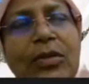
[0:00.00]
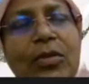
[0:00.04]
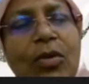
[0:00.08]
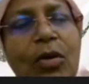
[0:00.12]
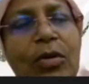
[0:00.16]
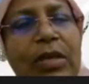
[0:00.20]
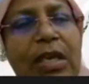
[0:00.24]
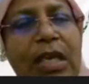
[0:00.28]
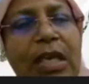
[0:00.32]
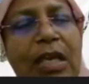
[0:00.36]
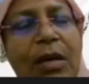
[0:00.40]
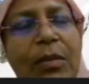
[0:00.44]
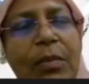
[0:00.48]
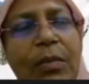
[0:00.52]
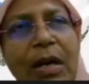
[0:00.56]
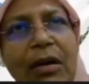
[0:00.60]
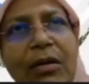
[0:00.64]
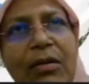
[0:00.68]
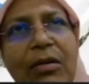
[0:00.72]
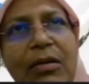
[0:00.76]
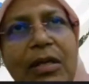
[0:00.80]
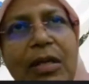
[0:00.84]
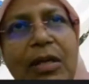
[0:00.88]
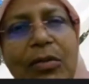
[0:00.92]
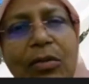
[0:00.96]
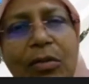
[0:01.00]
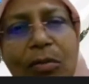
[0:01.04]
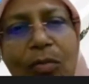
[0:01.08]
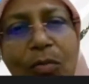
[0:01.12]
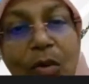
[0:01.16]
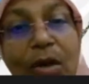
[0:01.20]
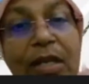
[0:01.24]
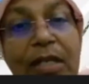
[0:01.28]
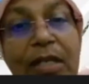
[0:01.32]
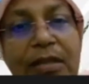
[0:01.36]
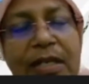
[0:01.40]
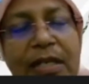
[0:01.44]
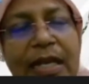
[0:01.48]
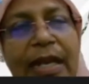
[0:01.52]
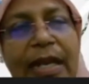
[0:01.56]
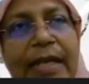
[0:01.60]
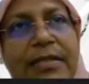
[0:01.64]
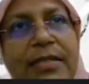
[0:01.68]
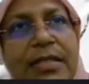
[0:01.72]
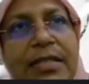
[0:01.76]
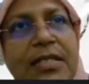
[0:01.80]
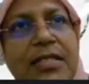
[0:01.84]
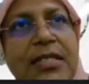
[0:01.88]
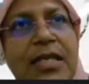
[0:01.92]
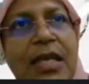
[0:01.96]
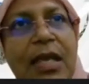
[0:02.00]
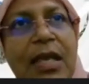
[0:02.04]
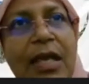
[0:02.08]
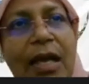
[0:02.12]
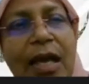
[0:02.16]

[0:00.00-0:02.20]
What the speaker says: talking about voluntary licensing,